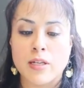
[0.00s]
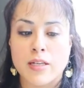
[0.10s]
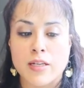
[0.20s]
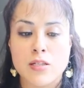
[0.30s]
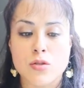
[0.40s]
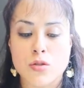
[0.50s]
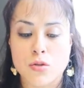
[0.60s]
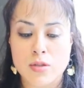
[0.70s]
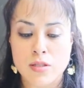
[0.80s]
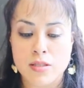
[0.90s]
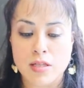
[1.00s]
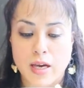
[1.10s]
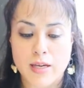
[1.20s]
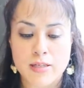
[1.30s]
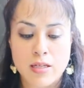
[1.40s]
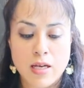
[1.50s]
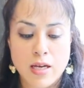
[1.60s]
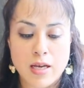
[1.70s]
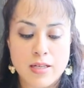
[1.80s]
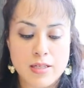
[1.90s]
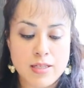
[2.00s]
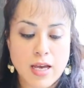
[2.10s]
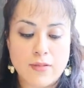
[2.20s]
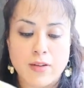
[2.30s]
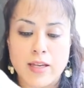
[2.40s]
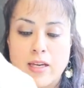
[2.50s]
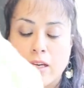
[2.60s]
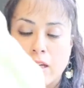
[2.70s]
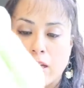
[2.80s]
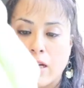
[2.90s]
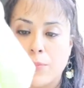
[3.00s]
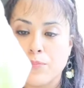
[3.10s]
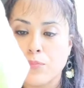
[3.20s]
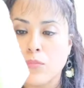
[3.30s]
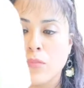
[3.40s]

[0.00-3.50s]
It is true to size. It does have like a um,